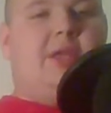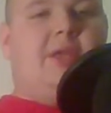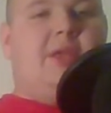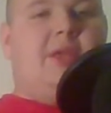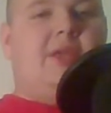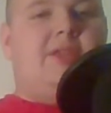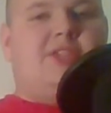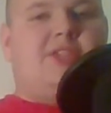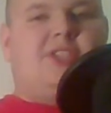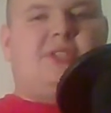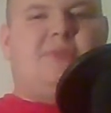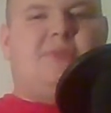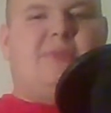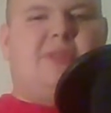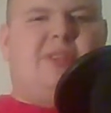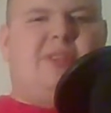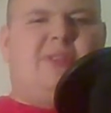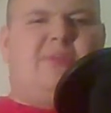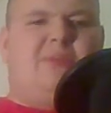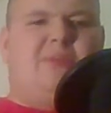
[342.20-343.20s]
It just
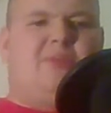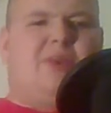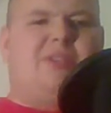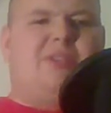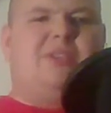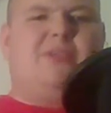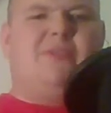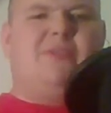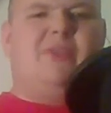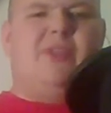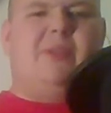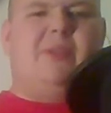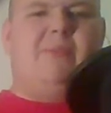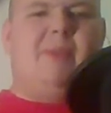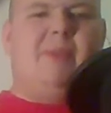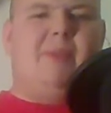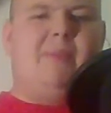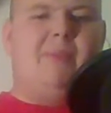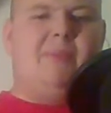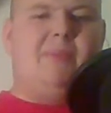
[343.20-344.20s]
wasn't really
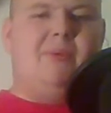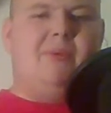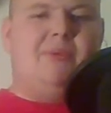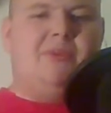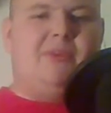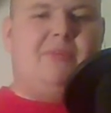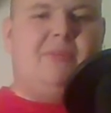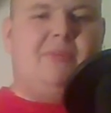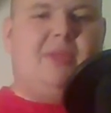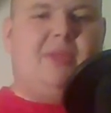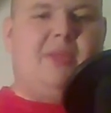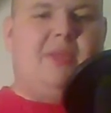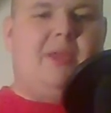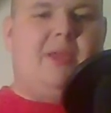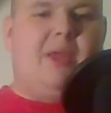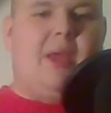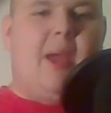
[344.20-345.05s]
memorable to me.